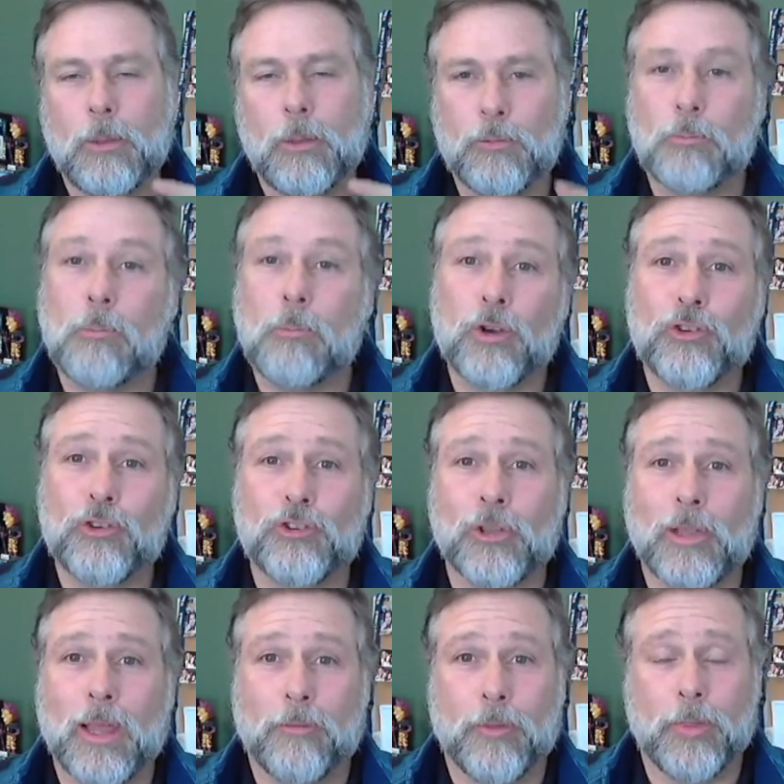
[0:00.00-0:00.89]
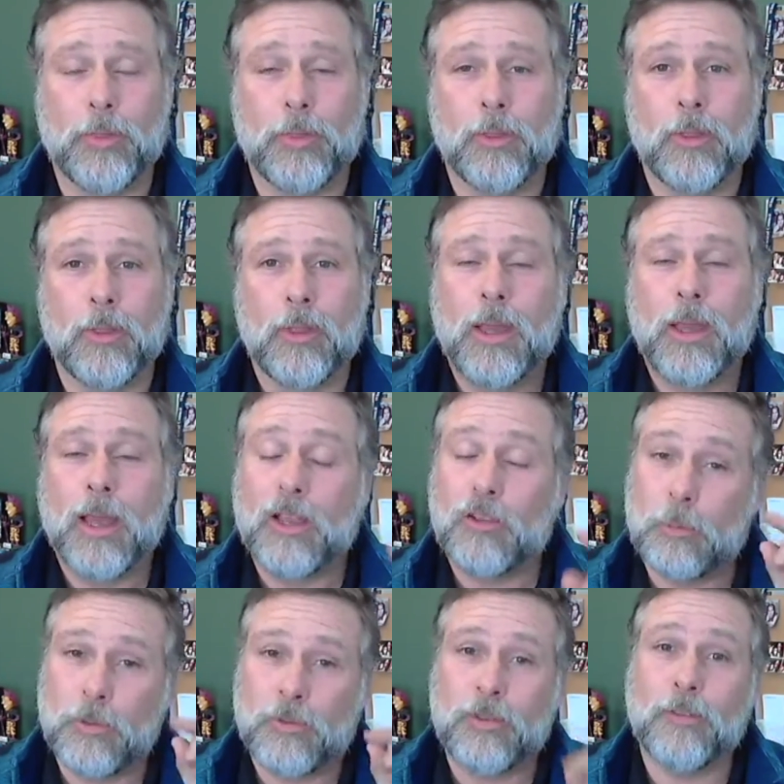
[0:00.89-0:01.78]
It was March 11th.
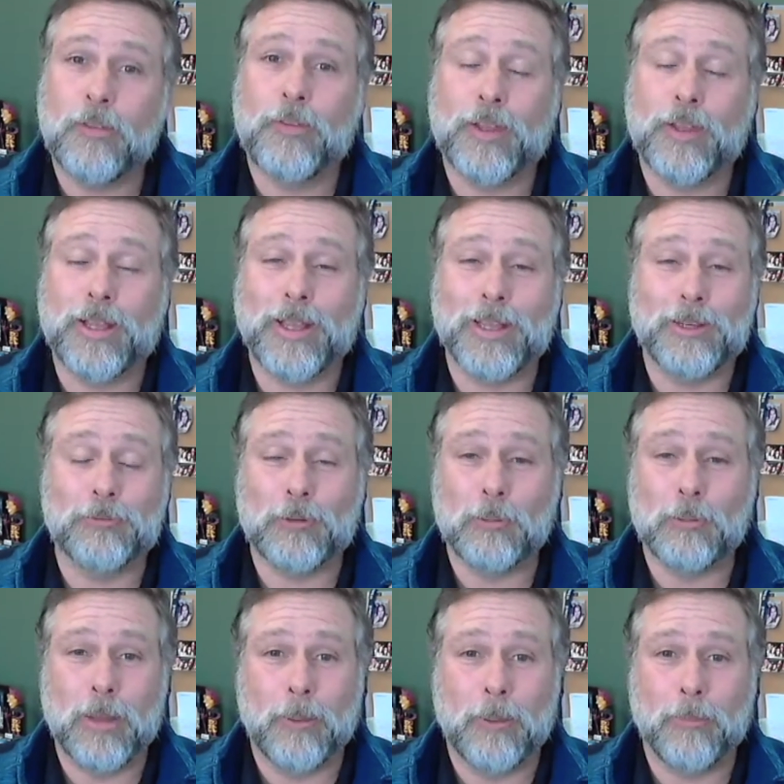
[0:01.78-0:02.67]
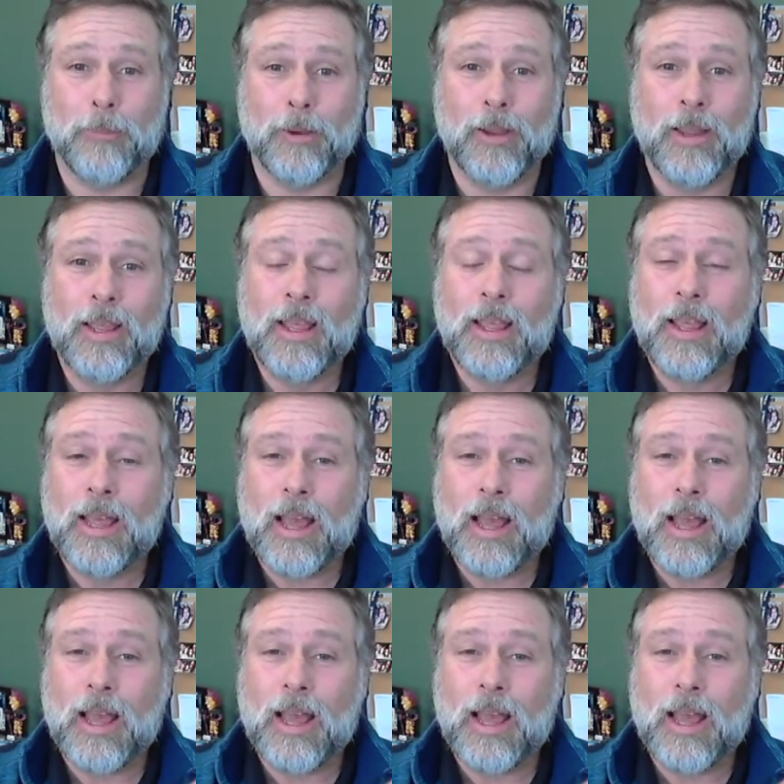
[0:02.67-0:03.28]
I specifically remember.